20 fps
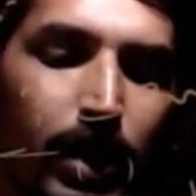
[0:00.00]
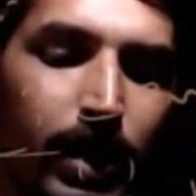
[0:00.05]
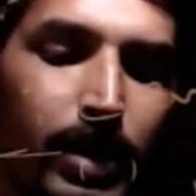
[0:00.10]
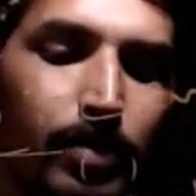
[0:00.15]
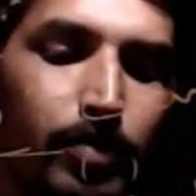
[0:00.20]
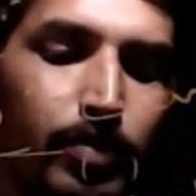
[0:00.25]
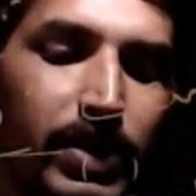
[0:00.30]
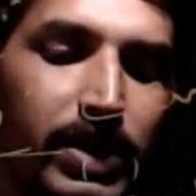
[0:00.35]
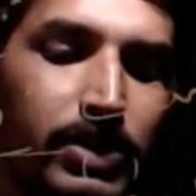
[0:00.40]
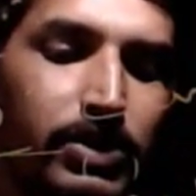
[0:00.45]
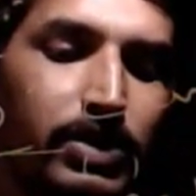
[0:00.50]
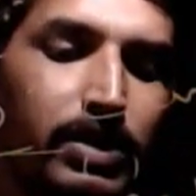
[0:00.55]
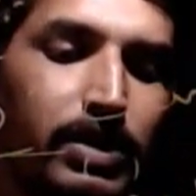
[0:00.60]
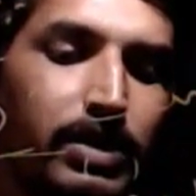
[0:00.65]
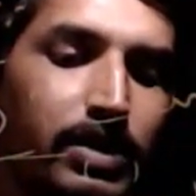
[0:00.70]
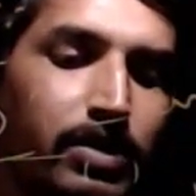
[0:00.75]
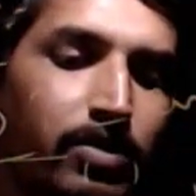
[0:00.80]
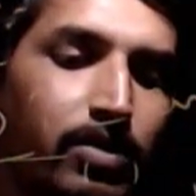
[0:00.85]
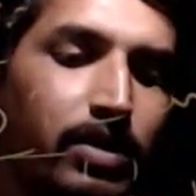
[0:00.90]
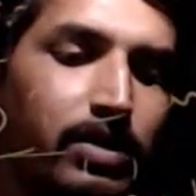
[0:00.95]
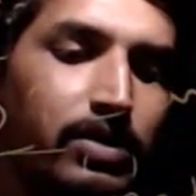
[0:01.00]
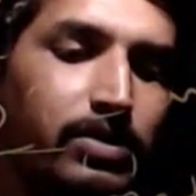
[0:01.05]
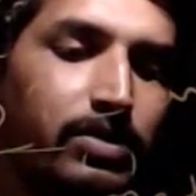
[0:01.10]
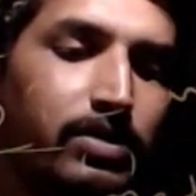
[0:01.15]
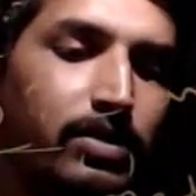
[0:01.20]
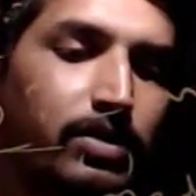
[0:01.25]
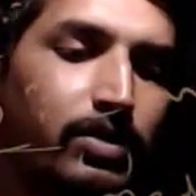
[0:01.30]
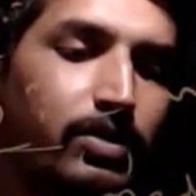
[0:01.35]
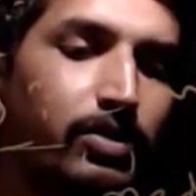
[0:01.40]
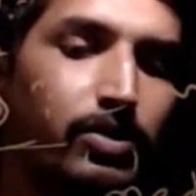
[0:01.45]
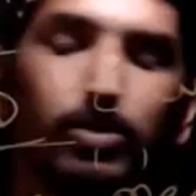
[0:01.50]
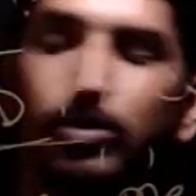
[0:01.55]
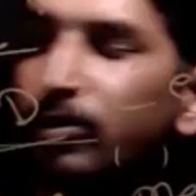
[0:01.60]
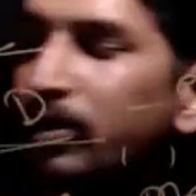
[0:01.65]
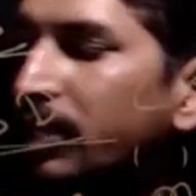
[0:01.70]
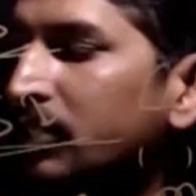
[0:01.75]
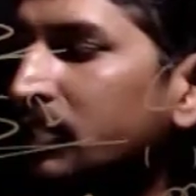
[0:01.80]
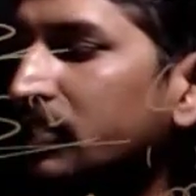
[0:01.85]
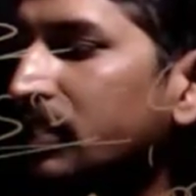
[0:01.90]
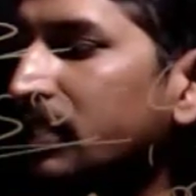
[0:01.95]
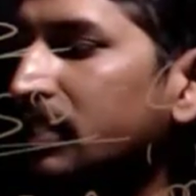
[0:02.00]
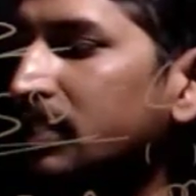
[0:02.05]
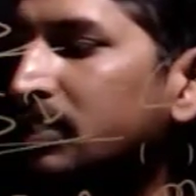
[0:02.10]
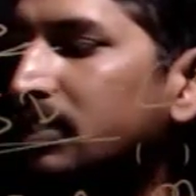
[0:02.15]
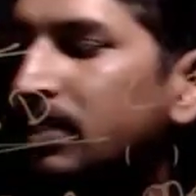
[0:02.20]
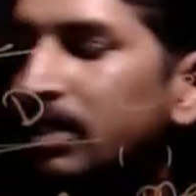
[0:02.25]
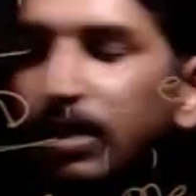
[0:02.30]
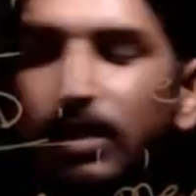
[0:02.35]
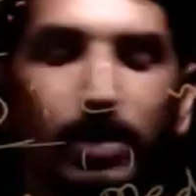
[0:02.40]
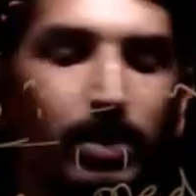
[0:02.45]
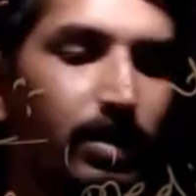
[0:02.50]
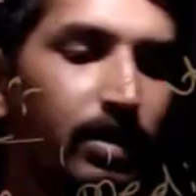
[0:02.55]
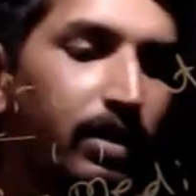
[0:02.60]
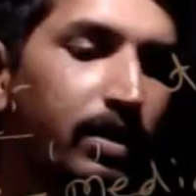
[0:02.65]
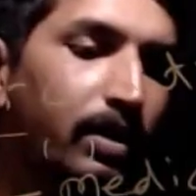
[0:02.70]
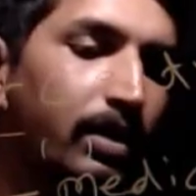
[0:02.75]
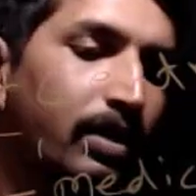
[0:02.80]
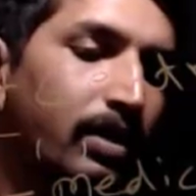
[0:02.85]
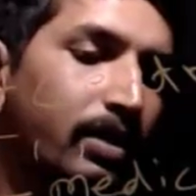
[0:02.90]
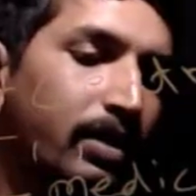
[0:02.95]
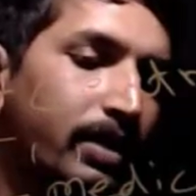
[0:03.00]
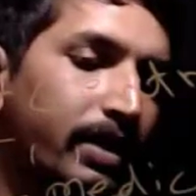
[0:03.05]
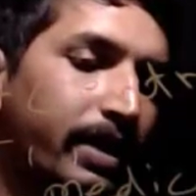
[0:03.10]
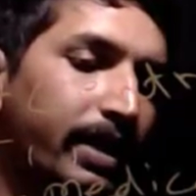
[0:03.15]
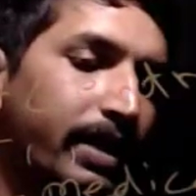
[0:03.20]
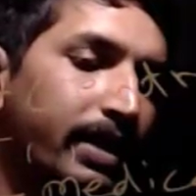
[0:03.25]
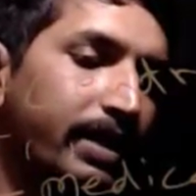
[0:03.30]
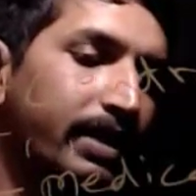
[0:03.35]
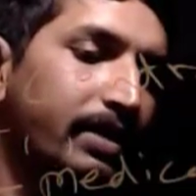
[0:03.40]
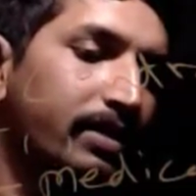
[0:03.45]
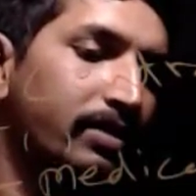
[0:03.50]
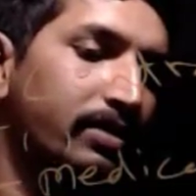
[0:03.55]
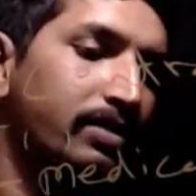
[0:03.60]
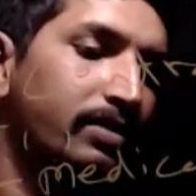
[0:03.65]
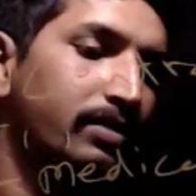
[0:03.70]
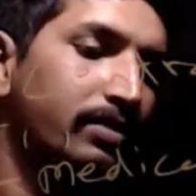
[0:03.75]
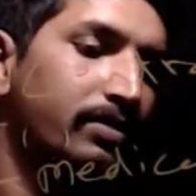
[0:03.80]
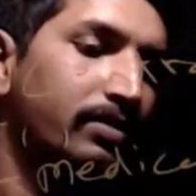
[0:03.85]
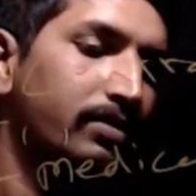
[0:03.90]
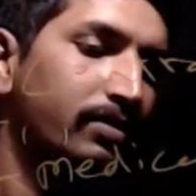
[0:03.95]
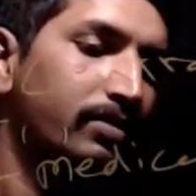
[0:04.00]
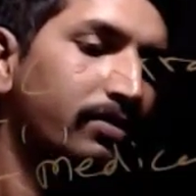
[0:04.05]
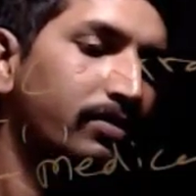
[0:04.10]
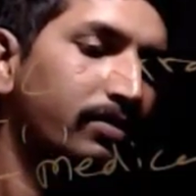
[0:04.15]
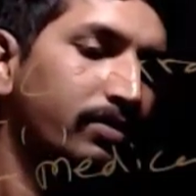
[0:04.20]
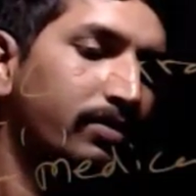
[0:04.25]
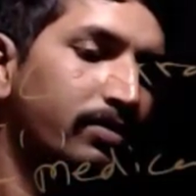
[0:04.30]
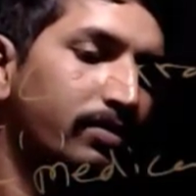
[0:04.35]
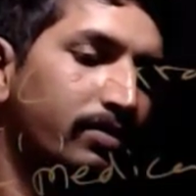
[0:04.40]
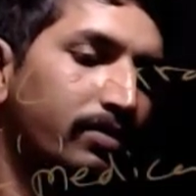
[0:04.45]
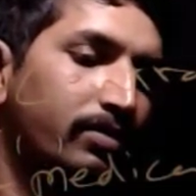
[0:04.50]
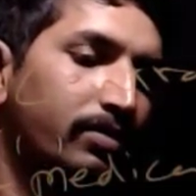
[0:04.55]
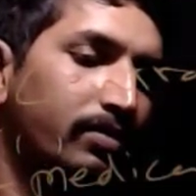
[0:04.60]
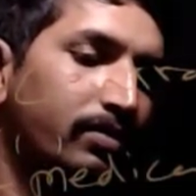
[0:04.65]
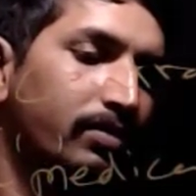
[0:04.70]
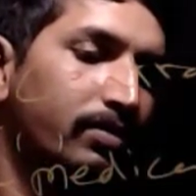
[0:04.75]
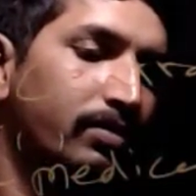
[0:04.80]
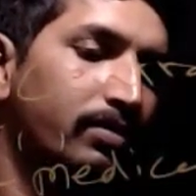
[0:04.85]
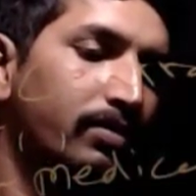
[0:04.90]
To store the inpatient records, duration is 10 years.